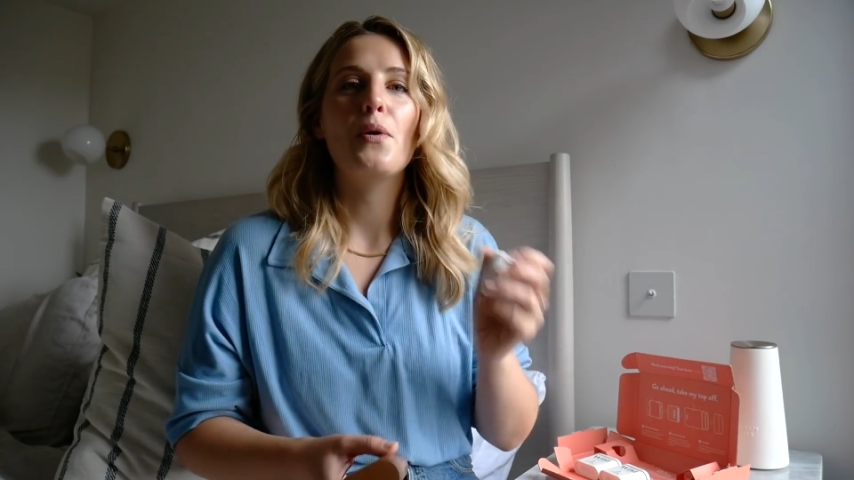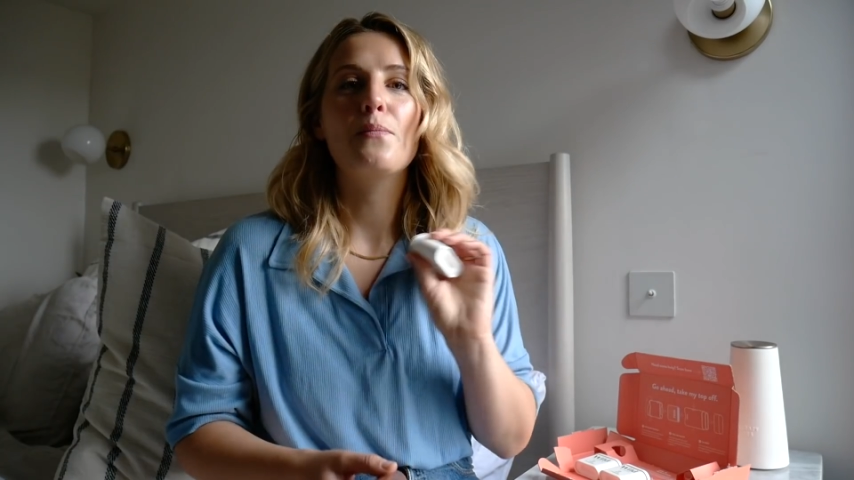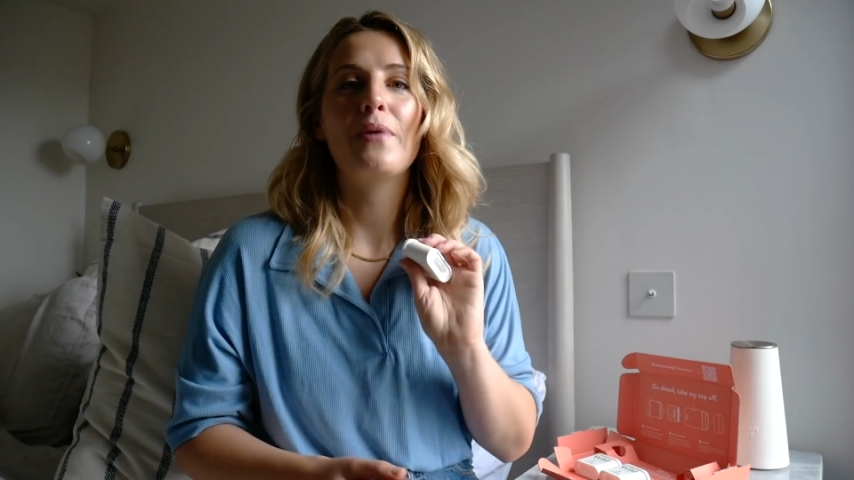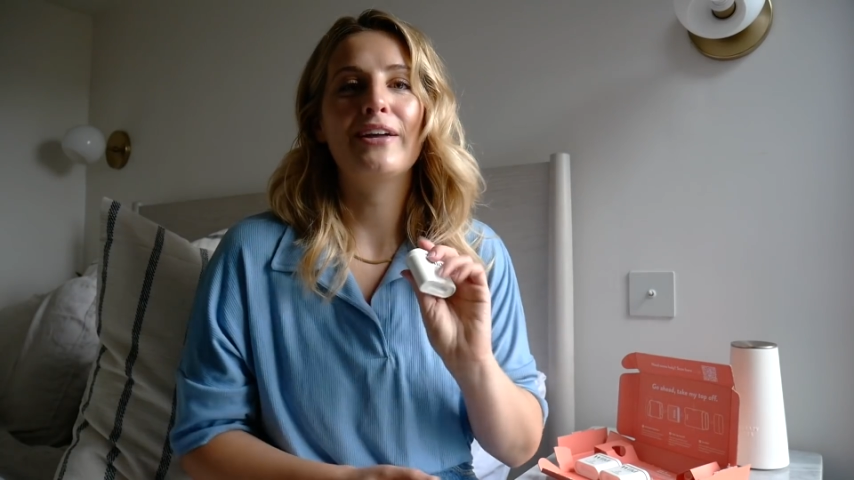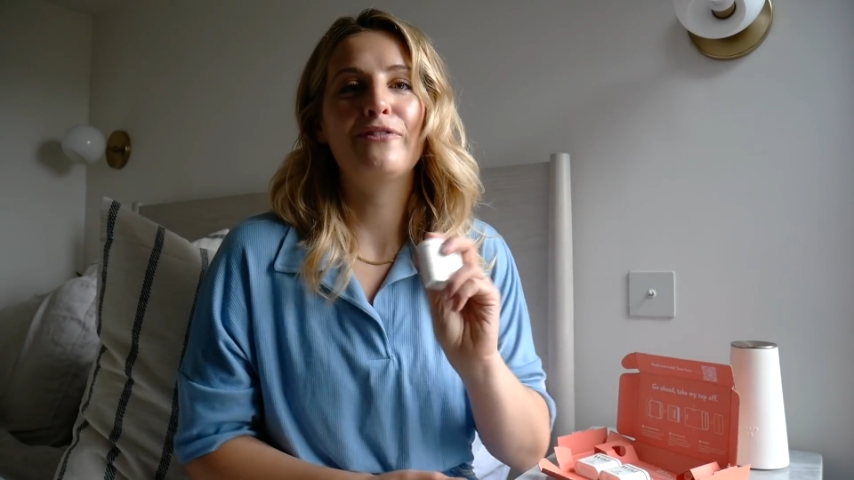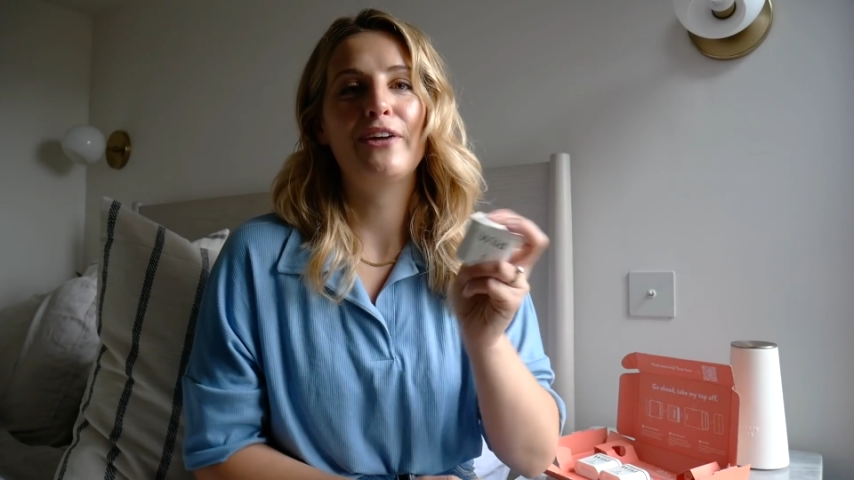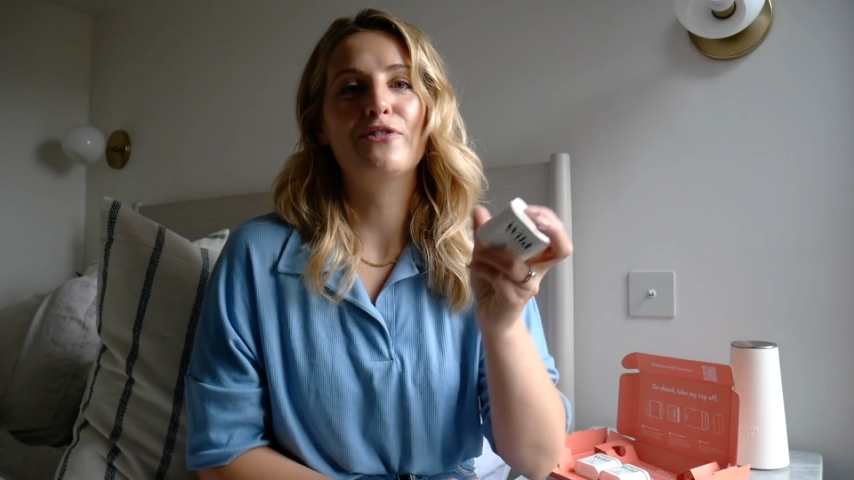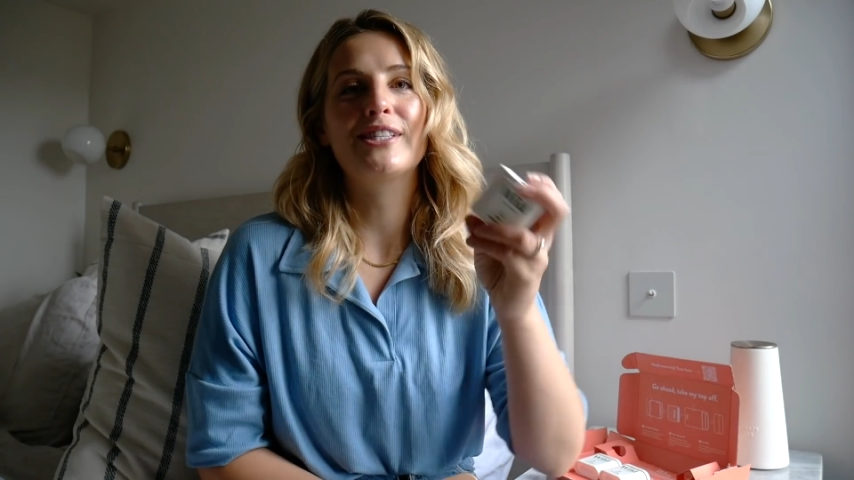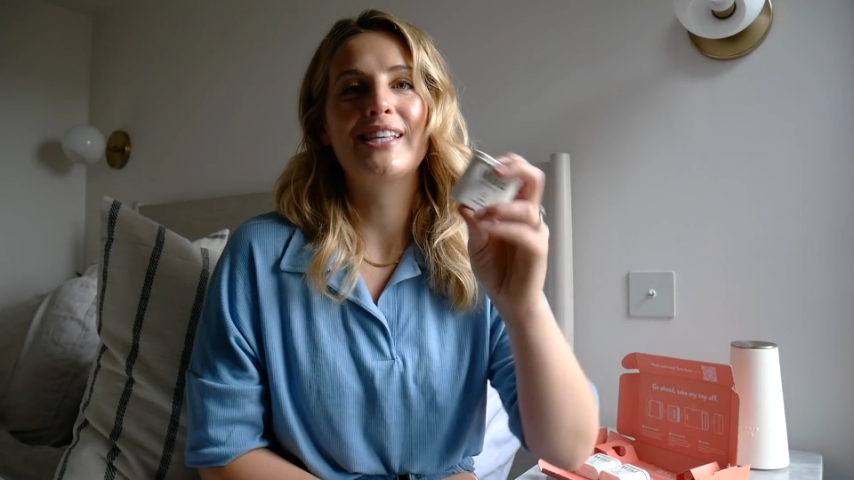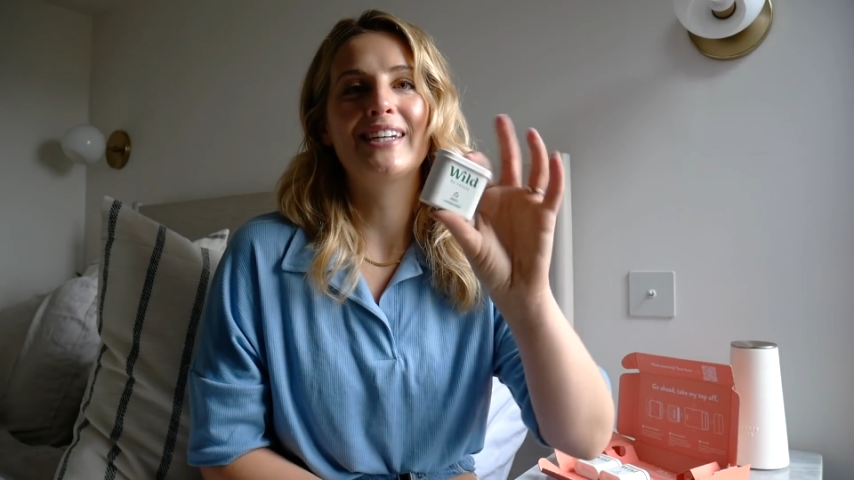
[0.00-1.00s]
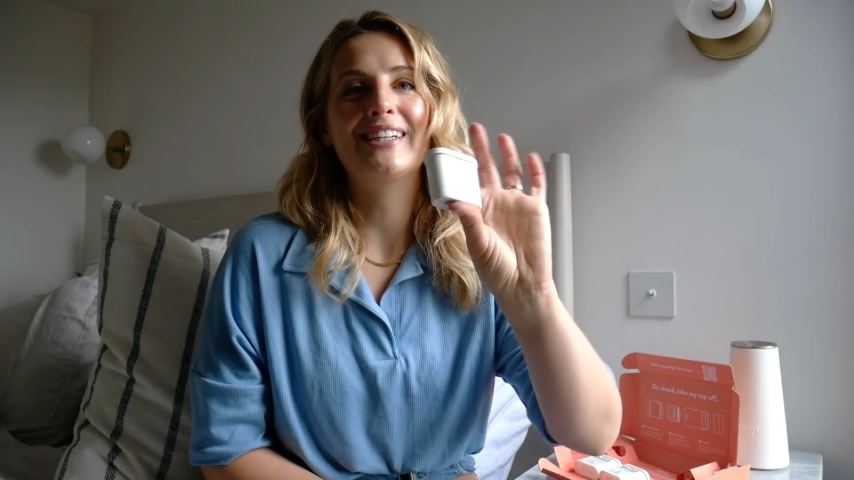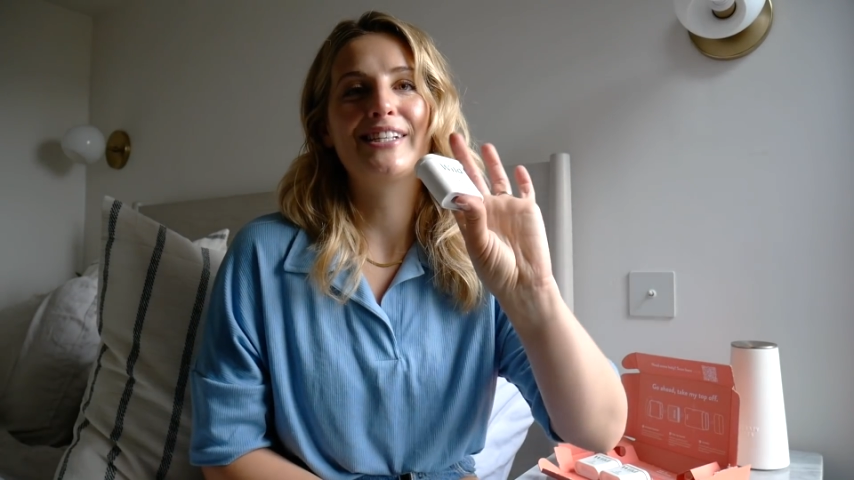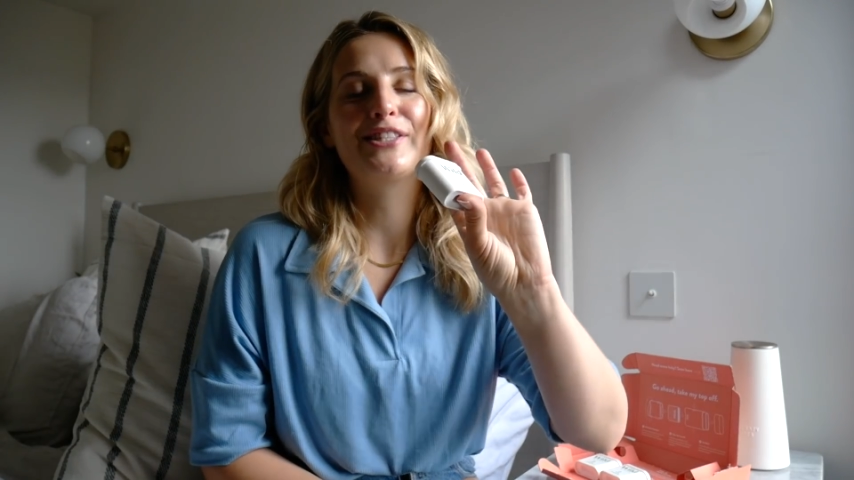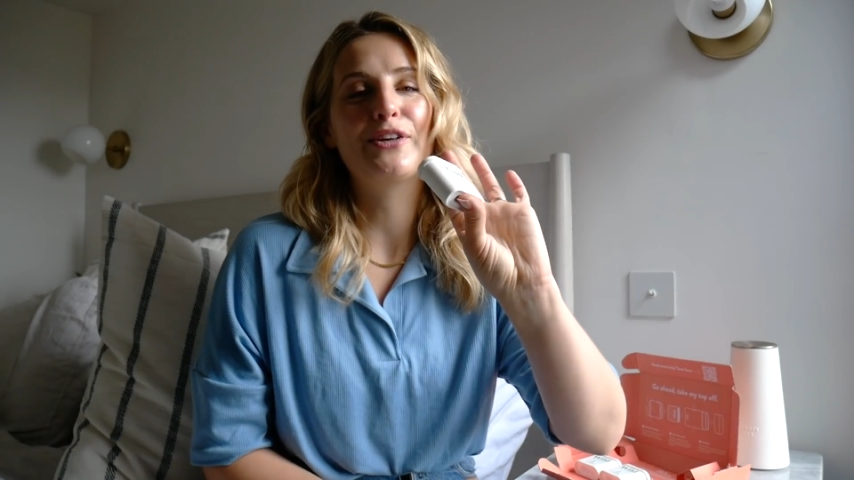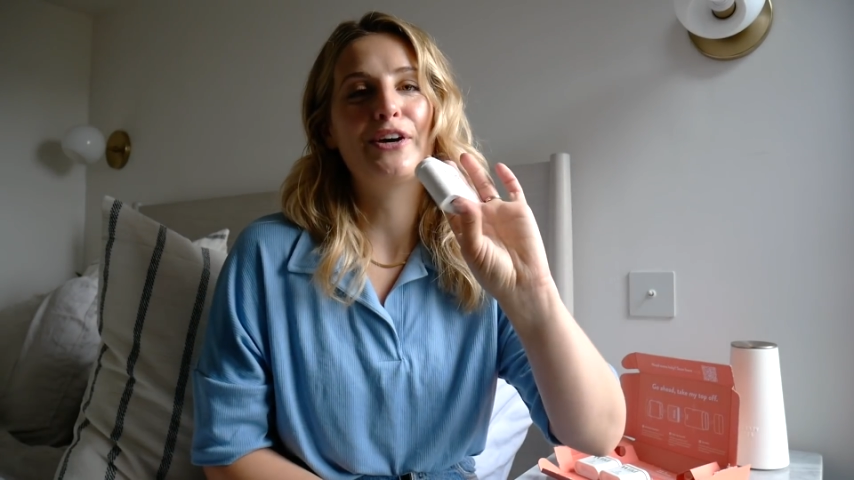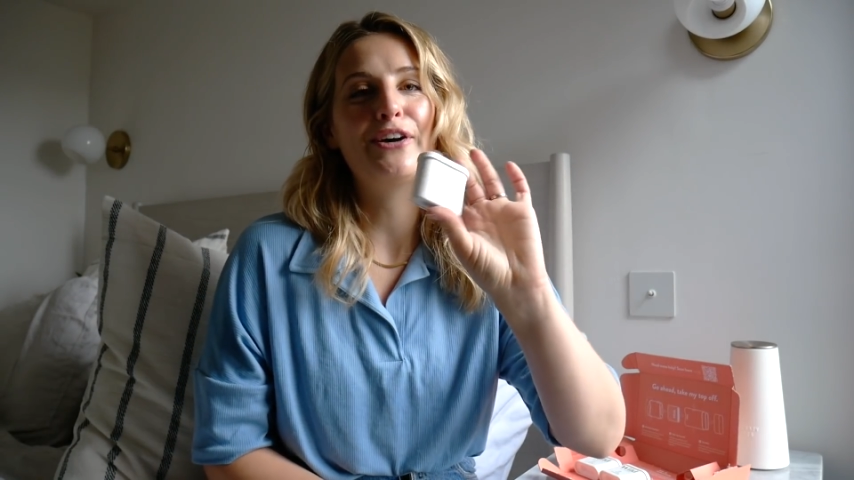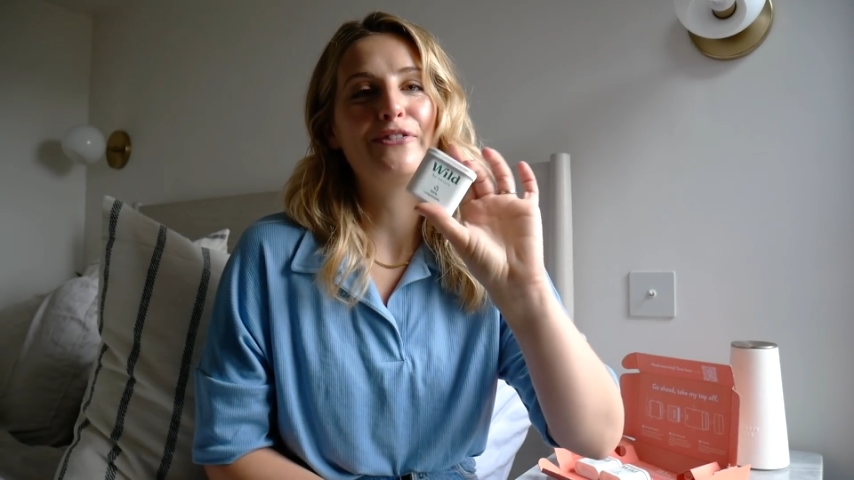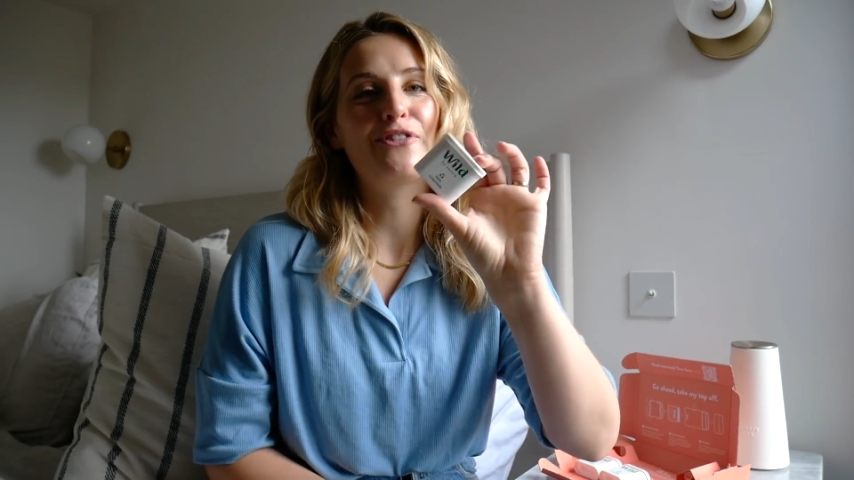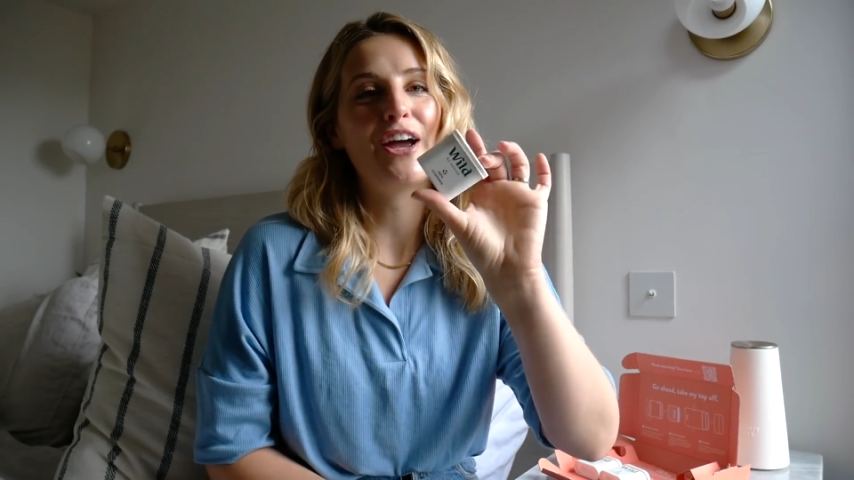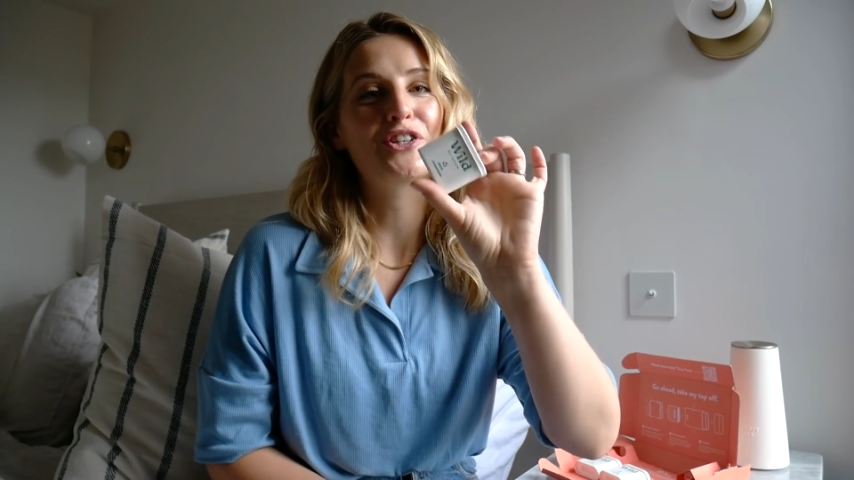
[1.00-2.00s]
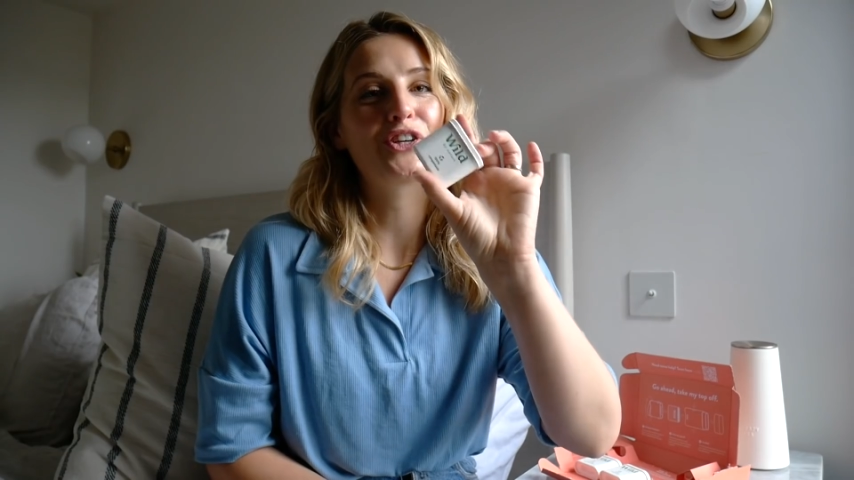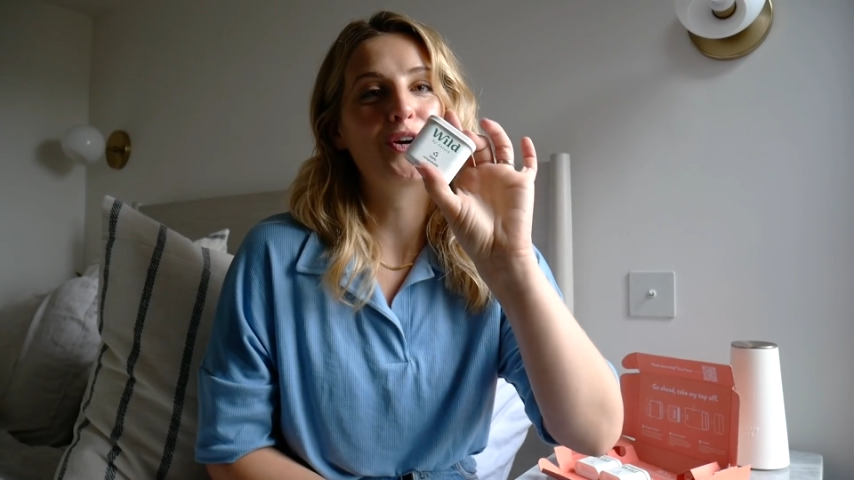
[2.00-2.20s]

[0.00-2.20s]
My favourite scent is the fresh